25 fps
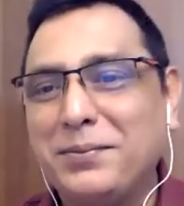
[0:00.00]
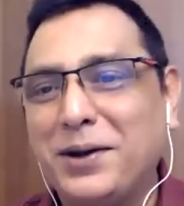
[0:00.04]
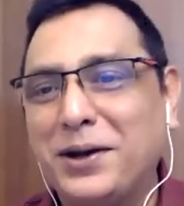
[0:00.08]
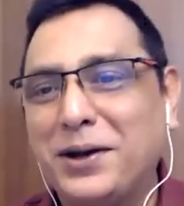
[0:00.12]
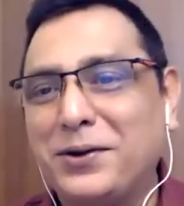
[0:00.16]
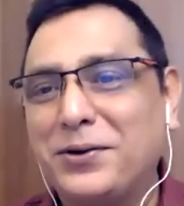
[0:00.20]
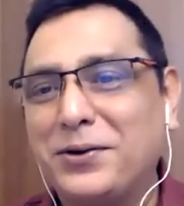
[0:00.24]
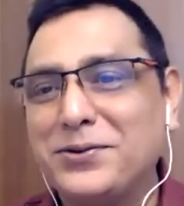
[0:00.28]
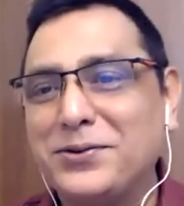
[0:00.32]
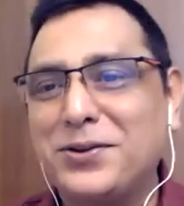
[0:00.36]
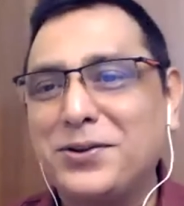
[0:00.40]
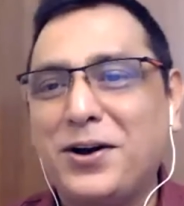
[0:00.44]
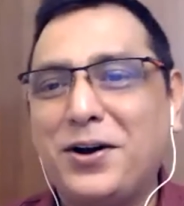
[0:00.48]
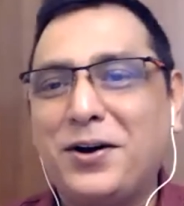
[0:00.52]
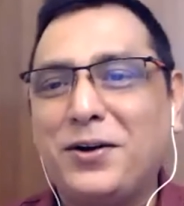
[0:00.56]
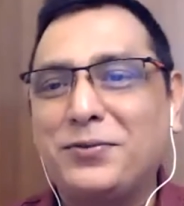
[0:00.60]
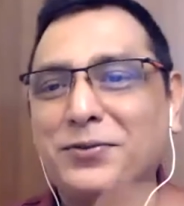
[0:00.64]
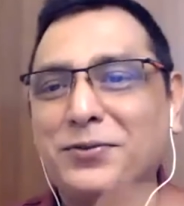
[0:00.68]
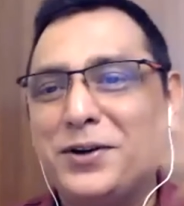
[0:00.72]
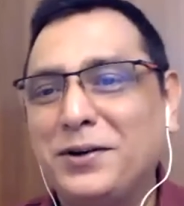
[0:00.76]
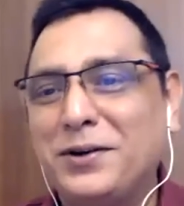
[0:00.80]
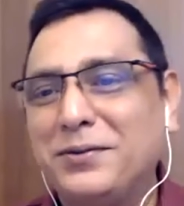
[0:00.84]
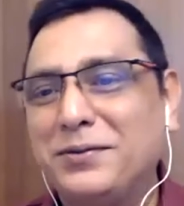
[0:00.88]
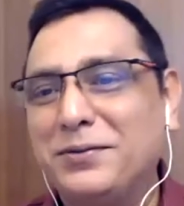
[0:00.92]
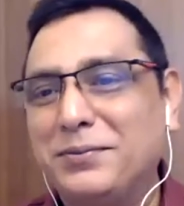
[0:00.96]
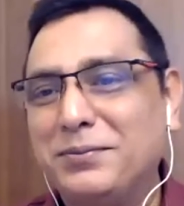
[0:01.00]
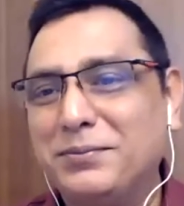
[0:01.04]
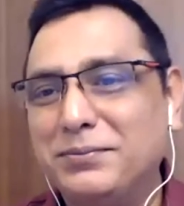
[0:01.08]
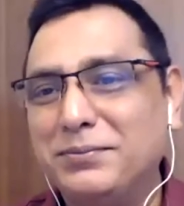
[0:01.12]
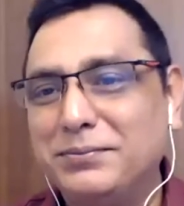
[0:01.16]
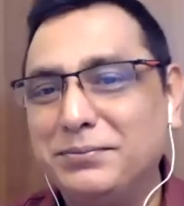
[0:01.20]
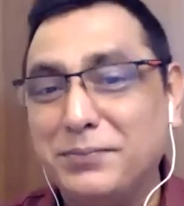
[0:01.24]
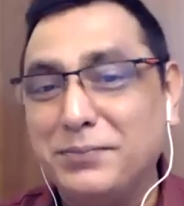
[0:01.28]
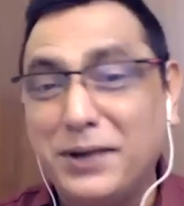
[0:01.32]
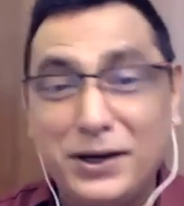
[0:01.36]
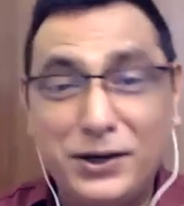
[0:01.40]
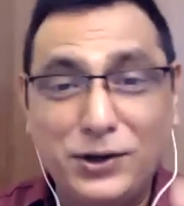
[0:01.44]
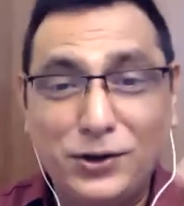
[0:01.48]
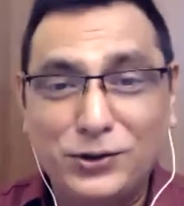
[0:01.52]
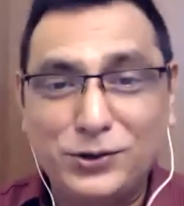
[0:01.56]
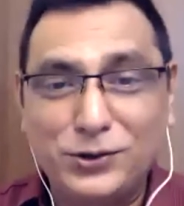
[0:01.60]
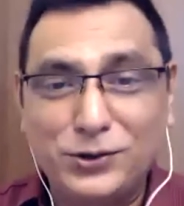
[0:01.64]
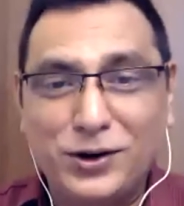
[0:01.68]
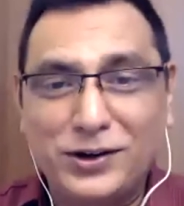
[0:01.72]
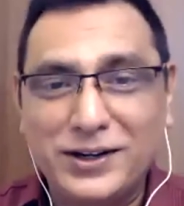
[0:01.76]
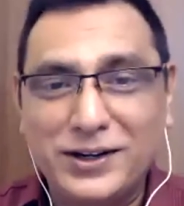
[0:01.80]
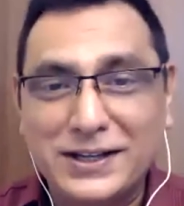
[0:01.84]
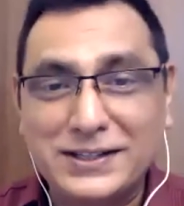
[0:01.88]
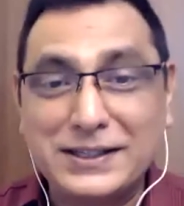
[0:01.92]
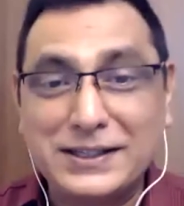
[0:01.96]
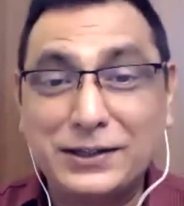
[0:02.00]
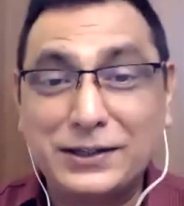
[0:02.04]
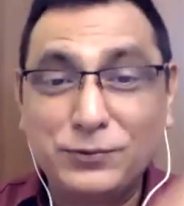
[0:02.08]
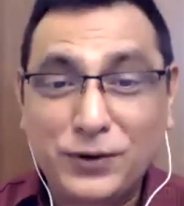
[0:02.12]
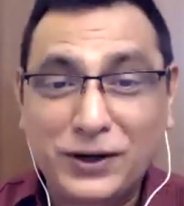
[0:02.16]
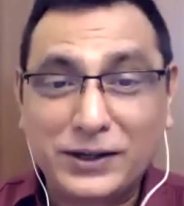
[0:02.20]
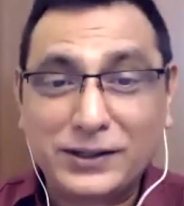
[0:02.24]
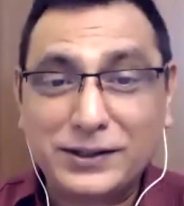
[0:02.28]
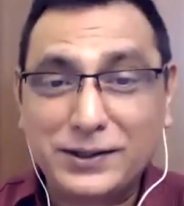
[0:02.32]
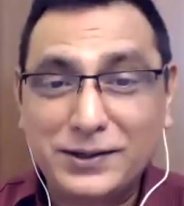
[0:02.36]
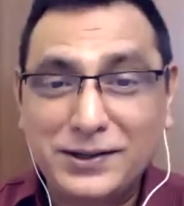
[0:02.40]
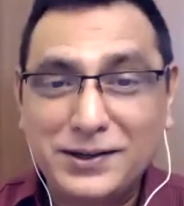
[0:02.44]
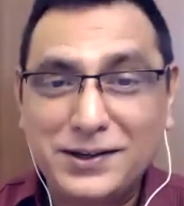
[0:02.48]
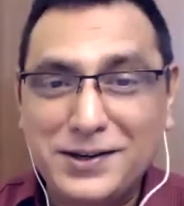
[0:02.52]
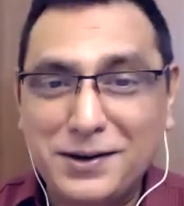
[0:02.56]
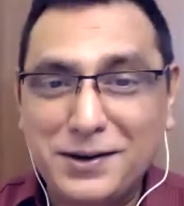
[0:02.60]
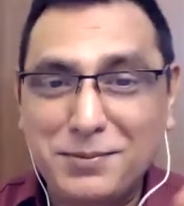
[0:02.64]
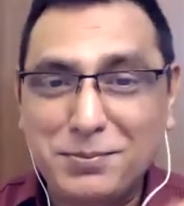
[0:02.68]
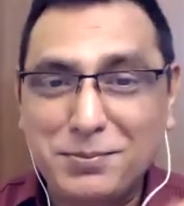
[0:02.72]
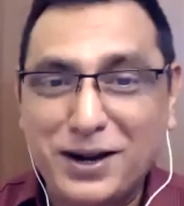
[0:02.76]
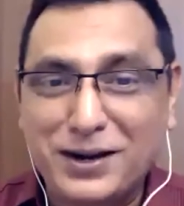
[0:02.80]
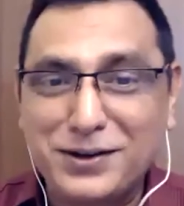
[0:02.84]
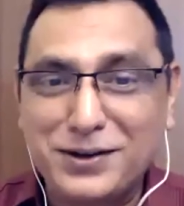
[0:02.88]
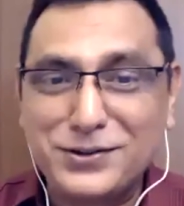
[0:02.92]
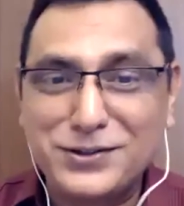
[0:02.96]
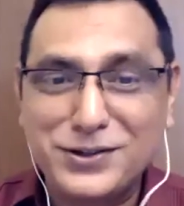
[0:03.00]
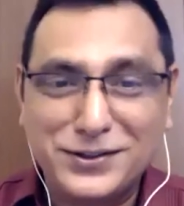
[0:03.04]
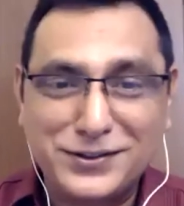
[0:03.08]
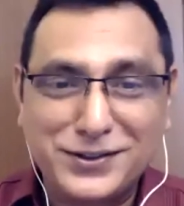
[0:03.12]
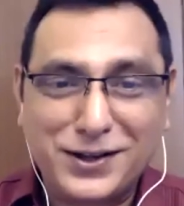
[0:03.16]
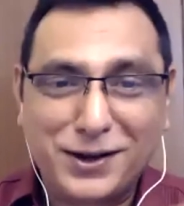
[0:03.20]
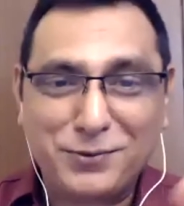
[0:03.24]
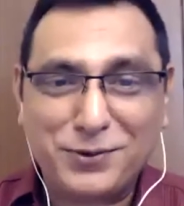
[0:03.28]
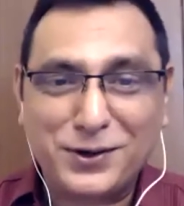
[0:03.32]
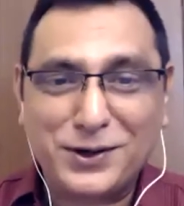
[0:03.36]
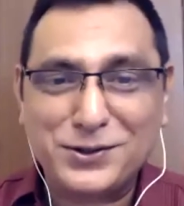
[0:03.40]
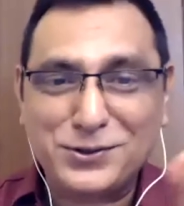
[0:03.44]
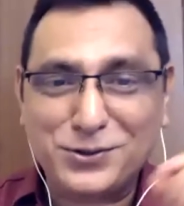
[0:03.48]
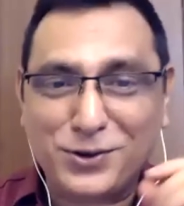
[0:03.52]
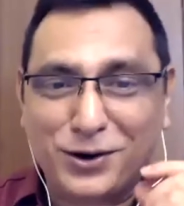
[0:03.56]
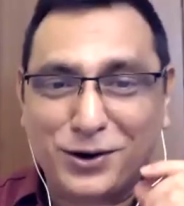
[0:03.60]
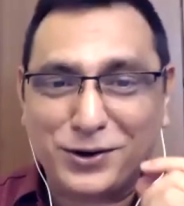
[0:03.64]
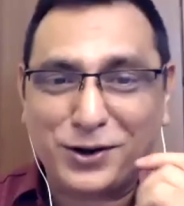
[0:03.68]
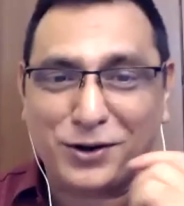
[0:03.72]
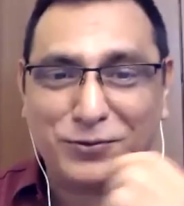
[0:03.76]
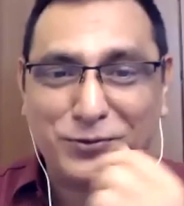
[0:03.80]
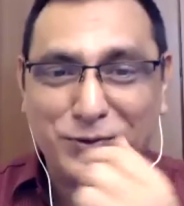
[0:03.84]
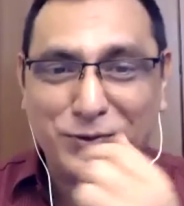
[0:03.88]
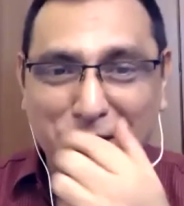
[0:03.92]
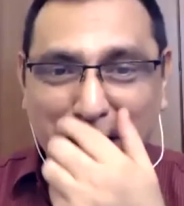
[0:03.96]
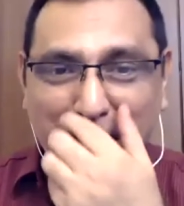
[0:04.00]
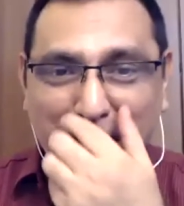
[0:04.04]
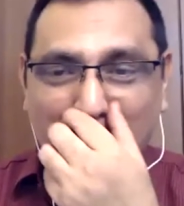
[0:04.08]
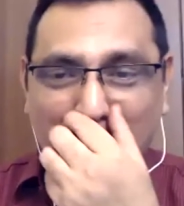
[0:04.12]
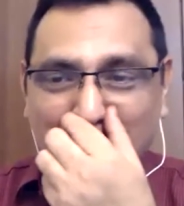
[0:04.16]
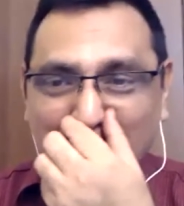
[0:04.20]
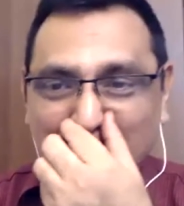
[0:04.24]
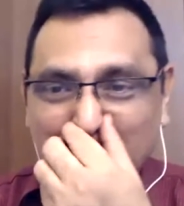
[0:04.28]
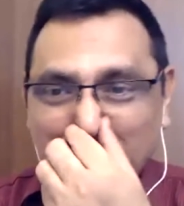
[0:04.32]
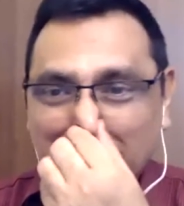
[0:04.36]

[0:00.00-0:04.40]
Microsoft and many other organizations. In fact, the Indian managers are very sought after now.